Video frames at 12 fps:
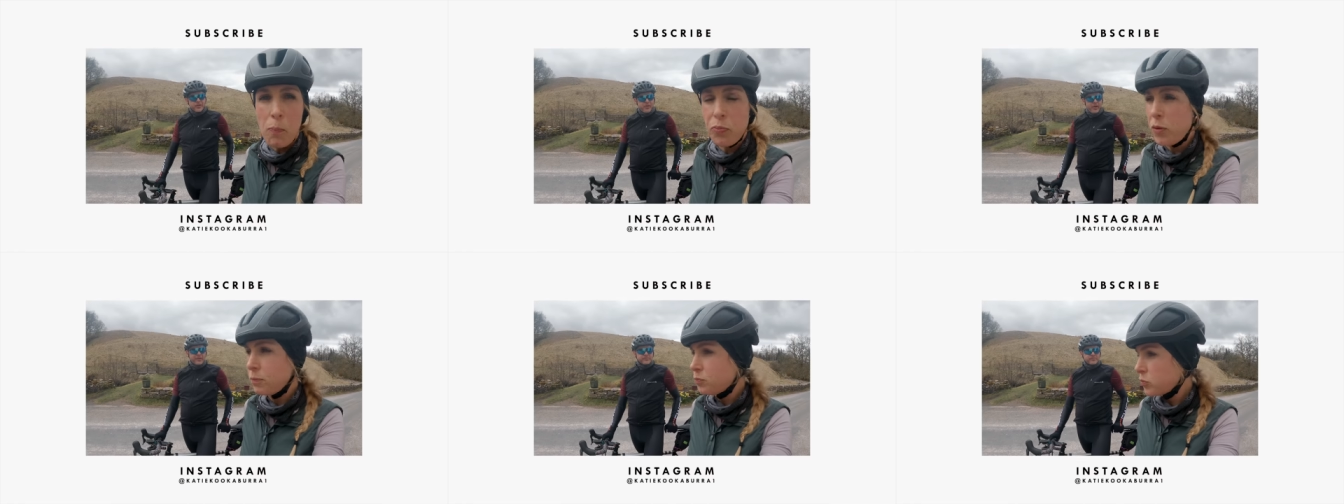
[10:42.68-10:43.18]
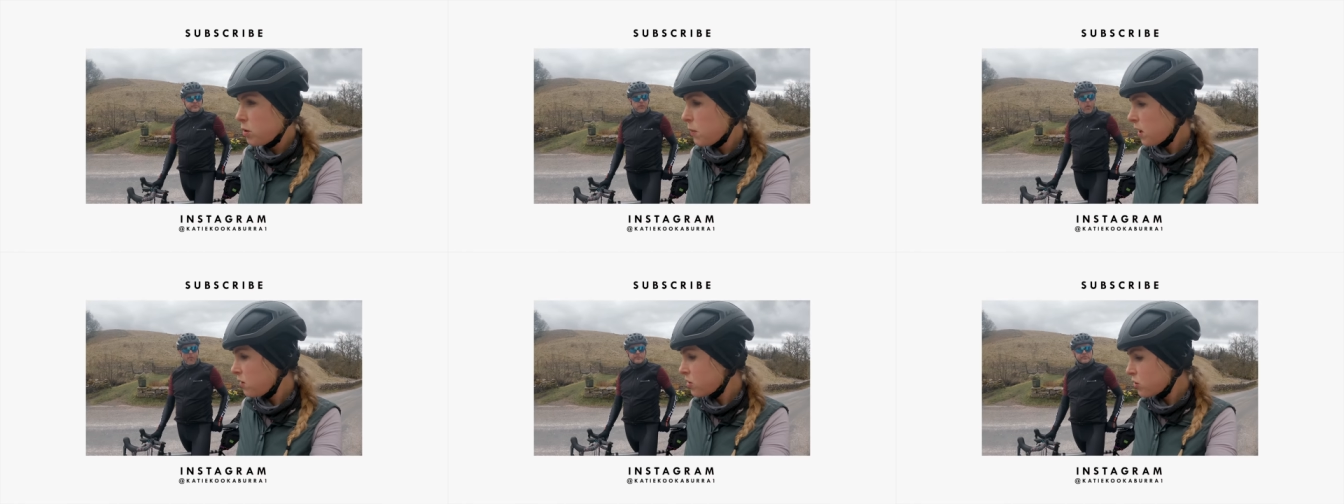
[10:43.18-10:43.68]
we do it? You're
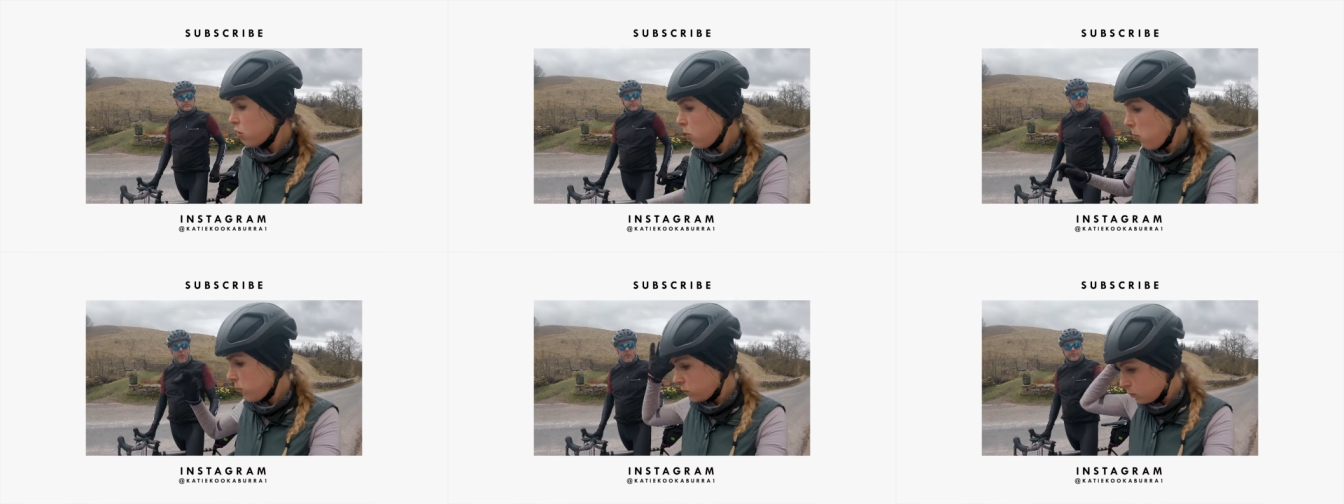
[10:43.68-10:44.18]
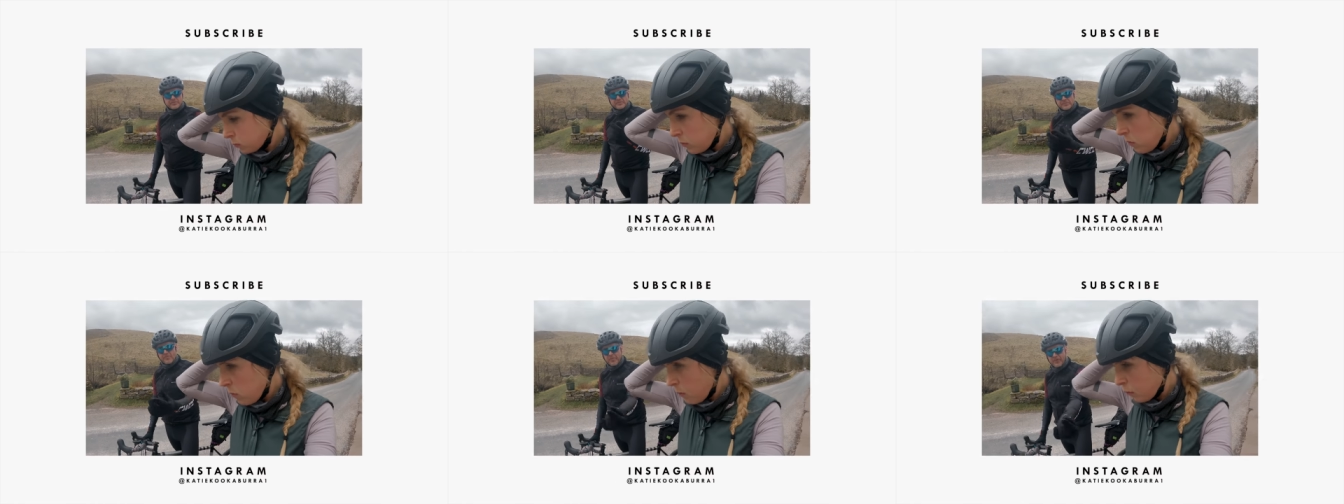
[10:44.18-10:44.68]
making this up?
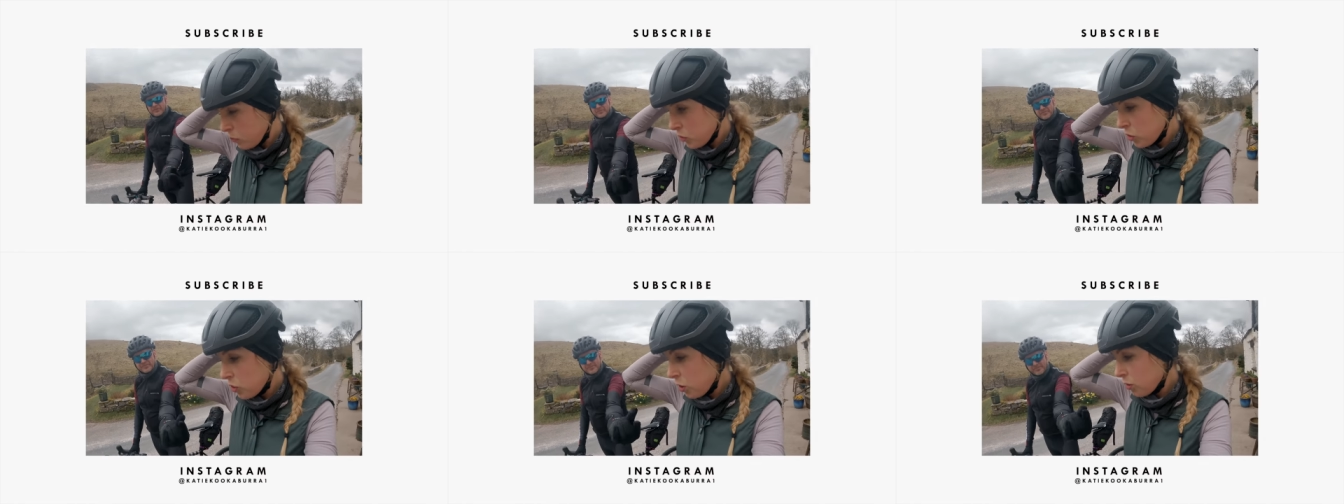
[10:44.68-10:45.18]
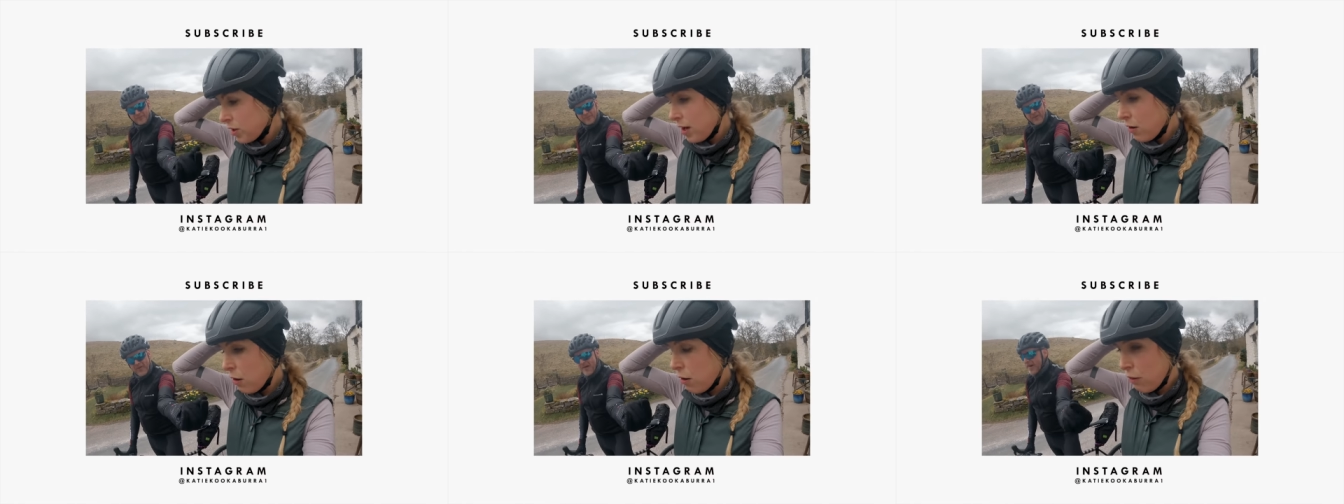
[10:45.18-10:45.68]
D
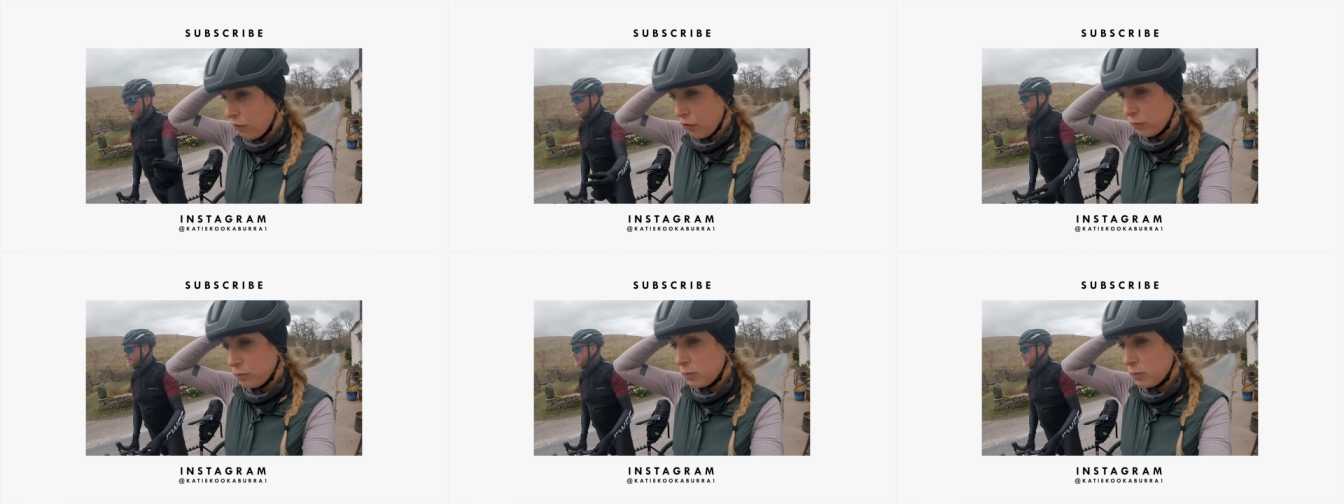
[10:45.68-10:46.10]
get off.